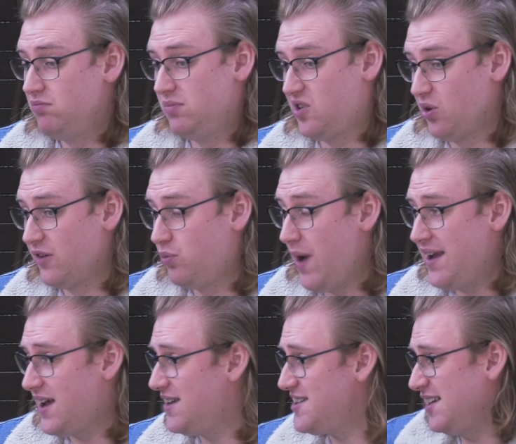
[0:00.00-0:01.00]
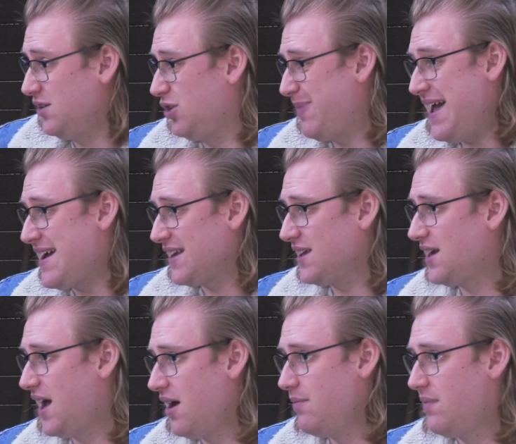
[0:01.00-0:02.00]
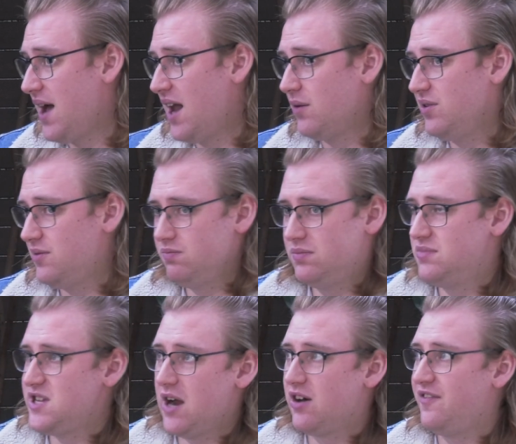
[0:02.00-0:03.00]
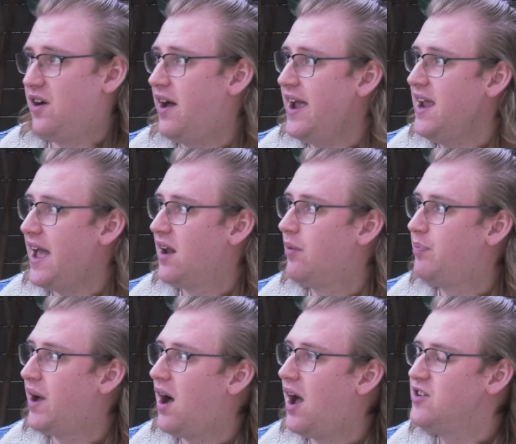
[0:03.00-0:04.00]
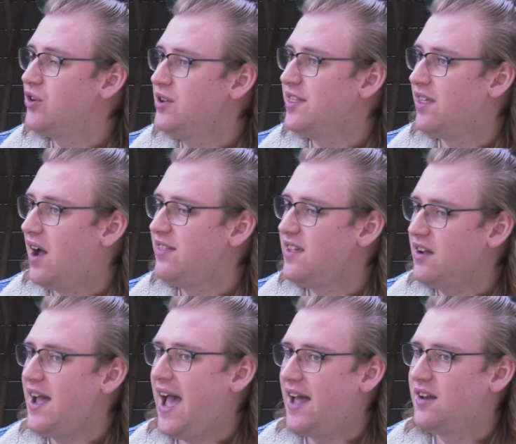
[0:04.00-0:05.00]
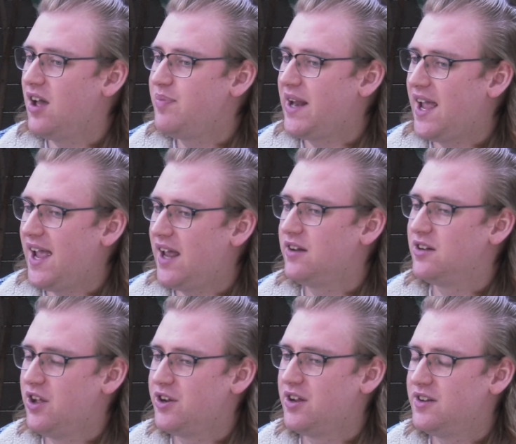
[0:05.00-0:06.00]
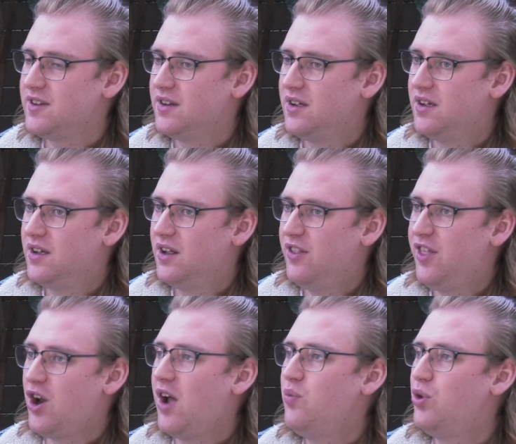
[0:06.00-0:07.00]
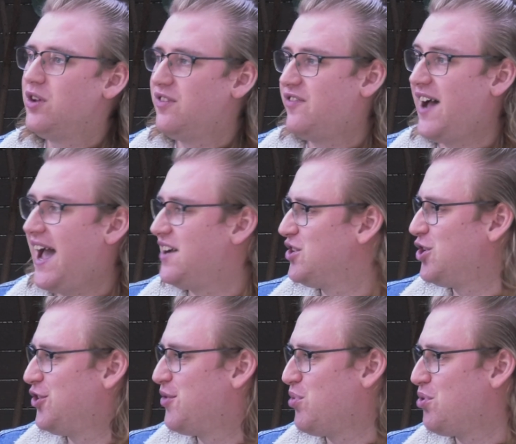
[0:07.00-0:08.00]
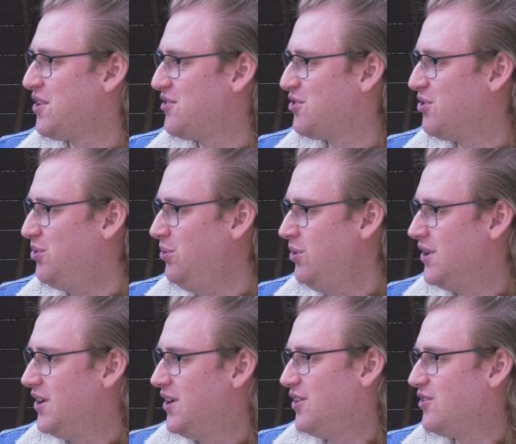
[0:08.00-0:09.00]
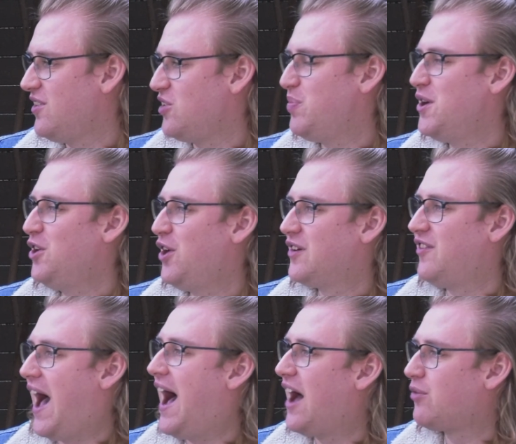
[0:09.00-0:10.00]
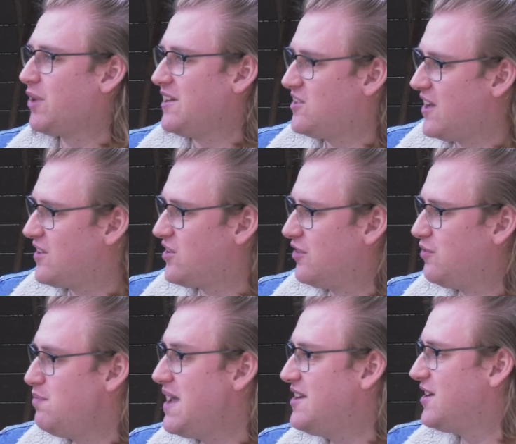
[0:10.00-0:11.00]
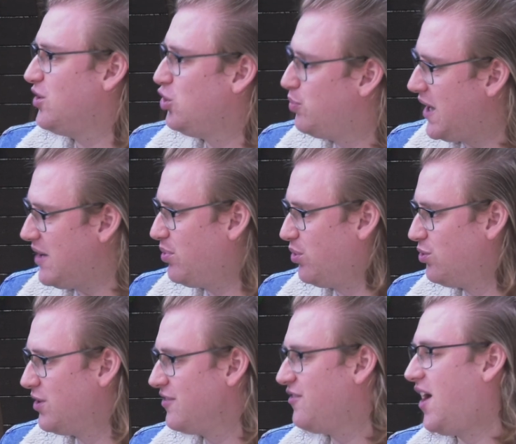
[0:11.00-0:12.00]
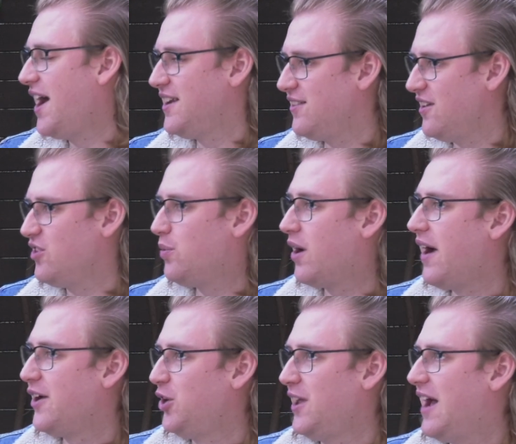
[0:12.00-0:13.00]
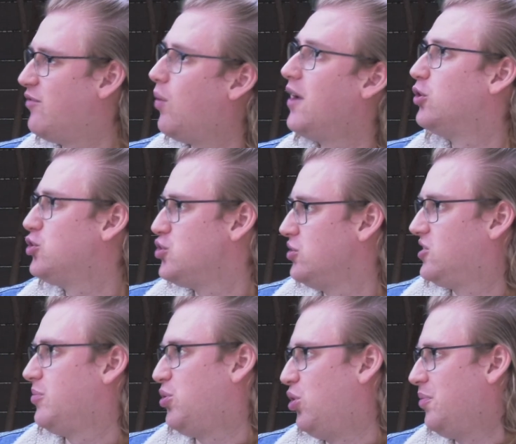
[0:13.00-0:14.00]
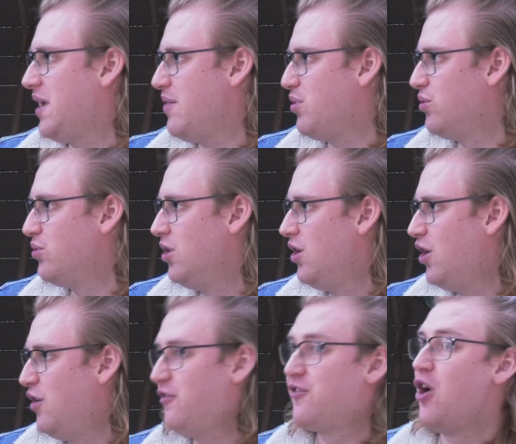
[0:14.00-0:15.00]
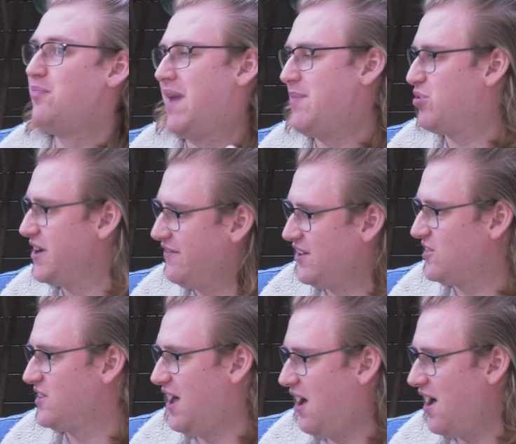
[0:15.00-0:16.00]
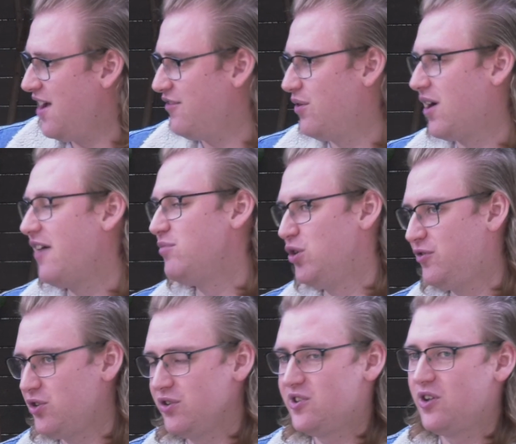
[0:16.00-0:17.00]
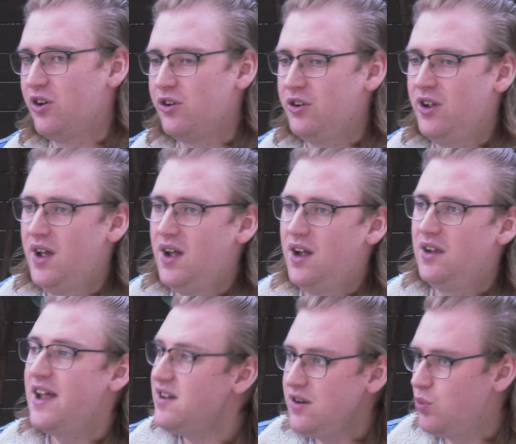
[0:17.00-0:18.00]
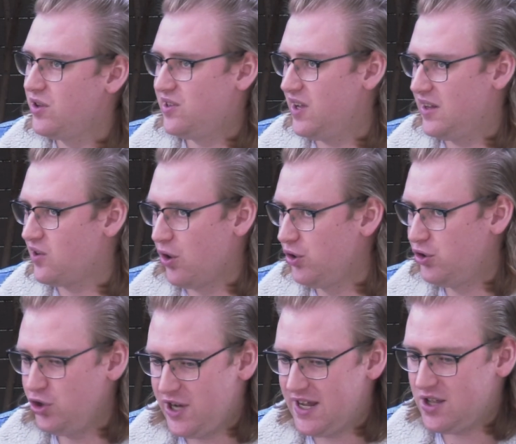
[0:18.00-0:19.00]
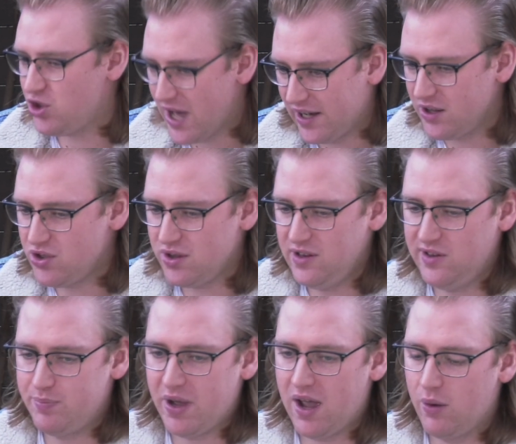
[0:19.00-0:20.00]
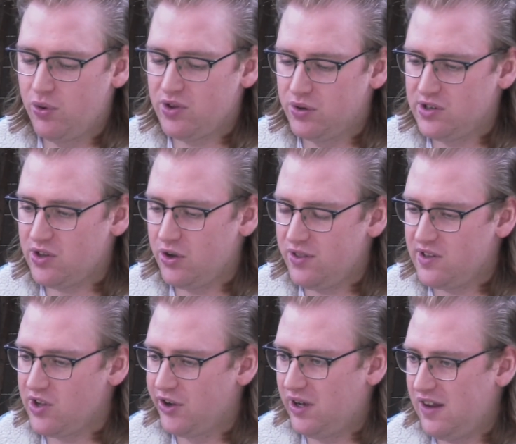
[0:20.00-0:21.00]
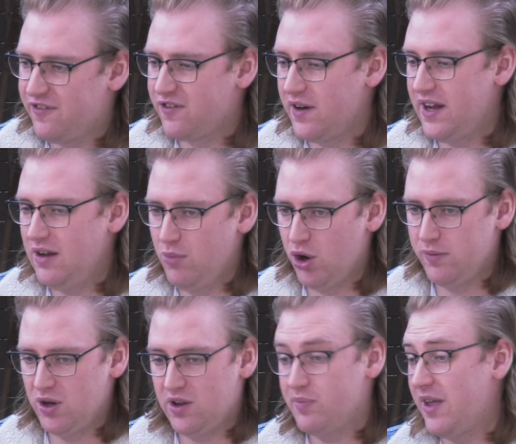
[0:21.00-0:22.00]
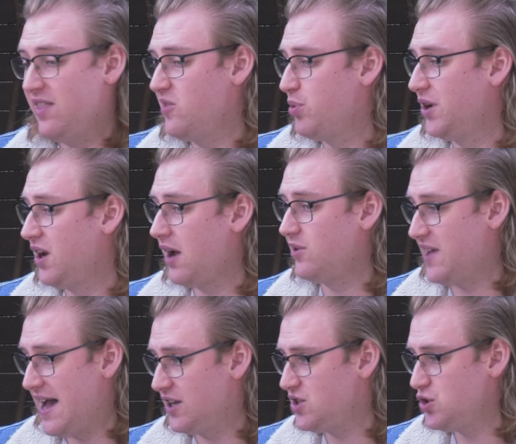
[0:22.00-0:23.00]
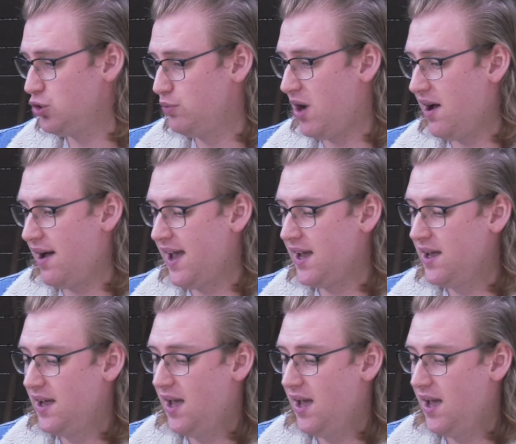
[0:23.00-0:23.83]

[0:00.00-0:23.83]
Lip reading: sort of went and didn't look back. And it was terrifying, but I think I had a better handle on it than I would have if I hadn't gone to boarding school. So there's been a lot of hard resets of meeting new people and finding things where I only have 1 or 2 support people from my previous life where I've moved to. So London was its own unique challenges, but it was also this oddly freeing moment, because by this point I was out to my